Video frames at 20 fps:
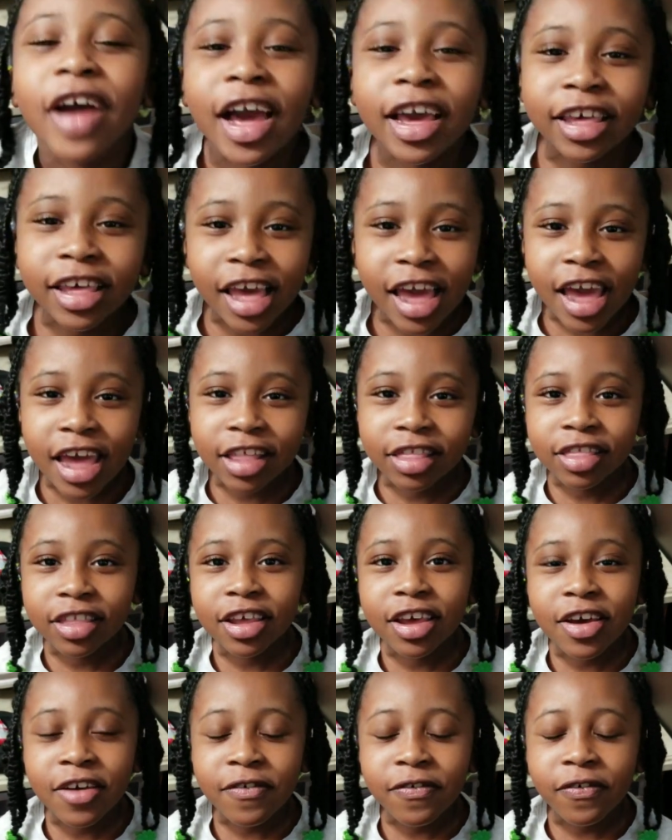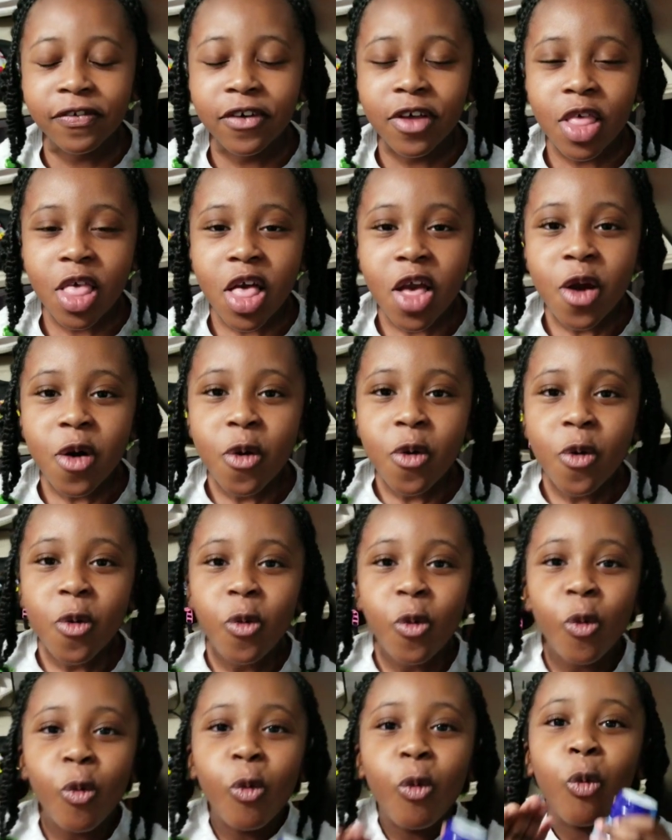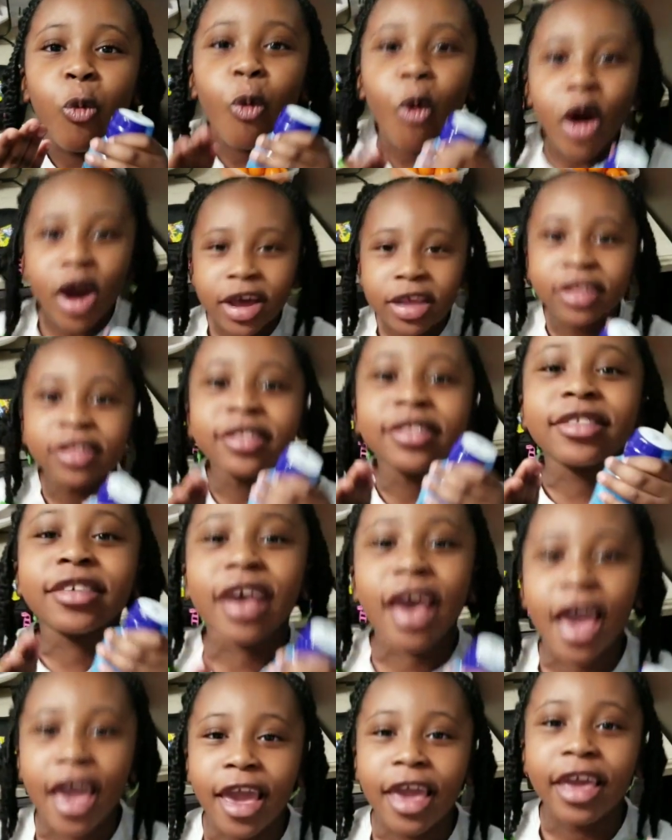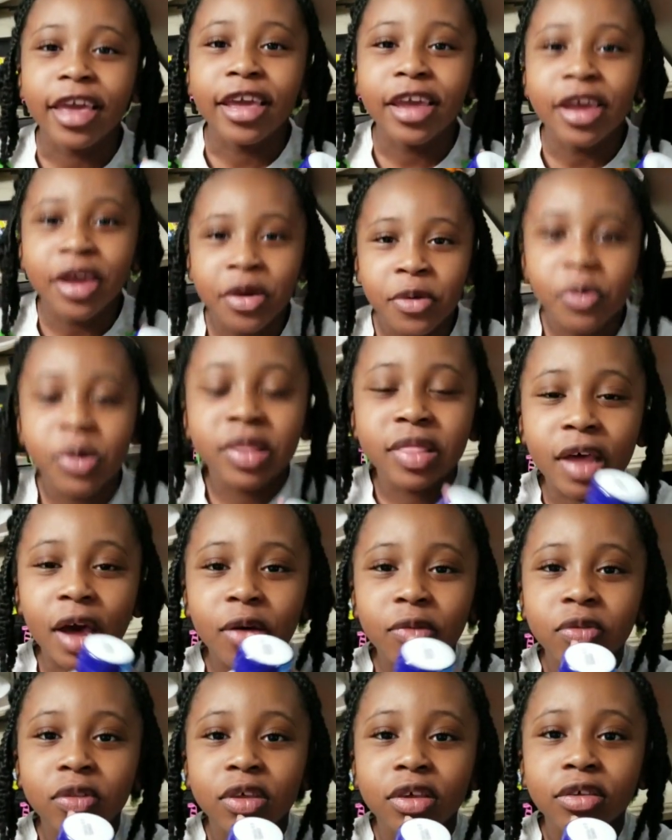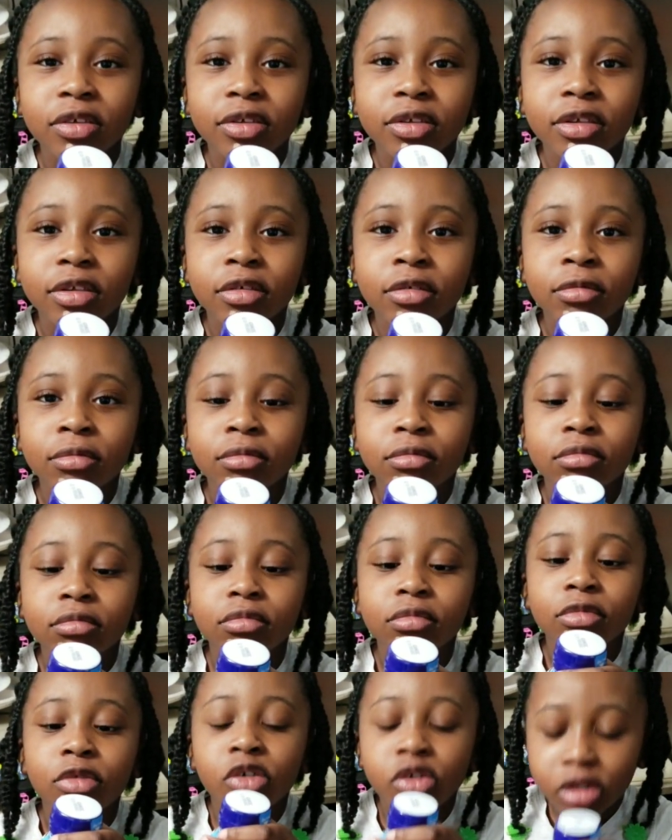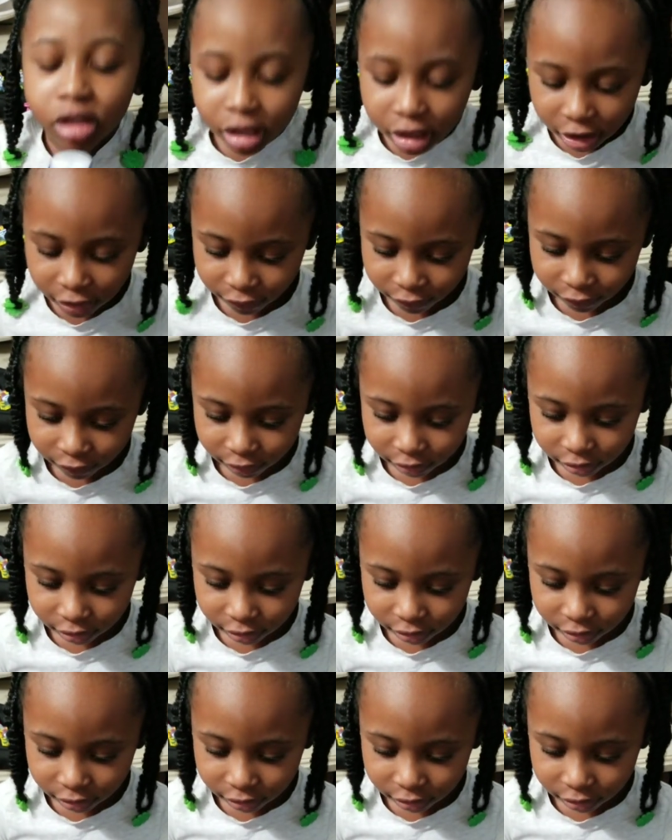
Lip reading: I can't live one day without this. Only if